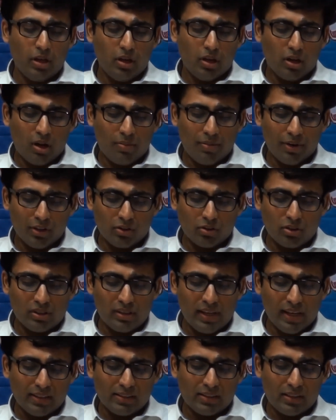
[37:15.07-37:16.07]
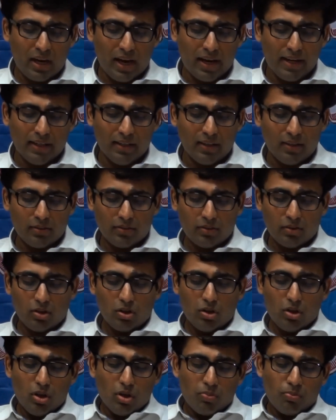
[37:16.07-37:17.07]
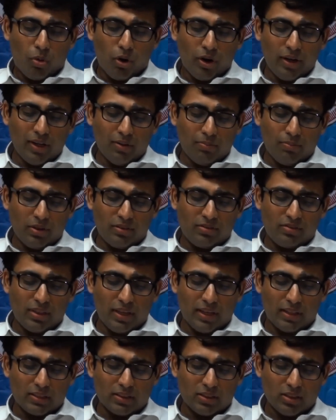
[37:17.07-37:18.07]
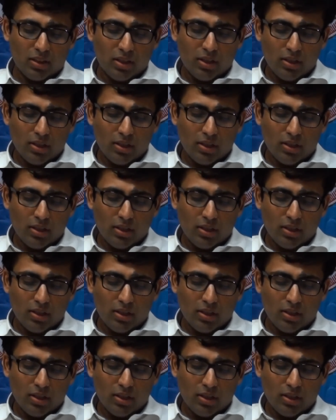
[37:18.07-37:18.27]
Coming to the next slide, point number 6.